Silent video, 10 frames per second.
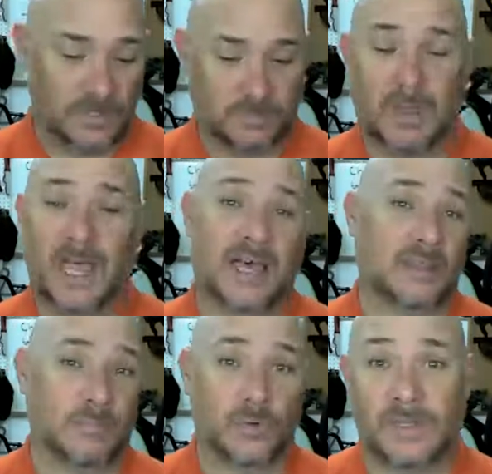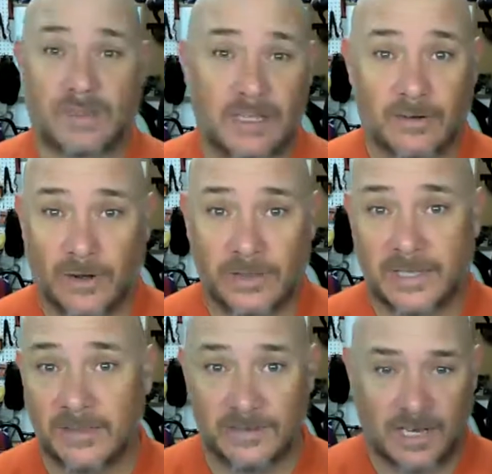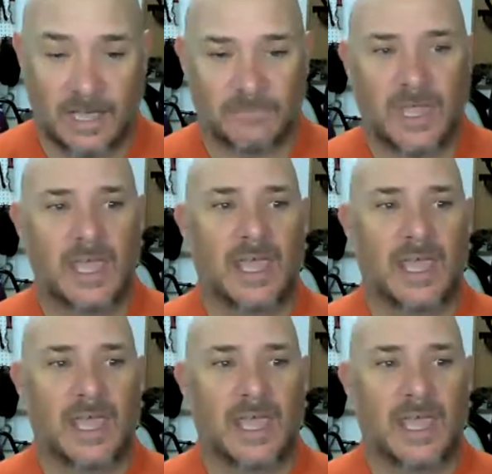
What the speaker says: the spa, the movie theater, and all the other stuff.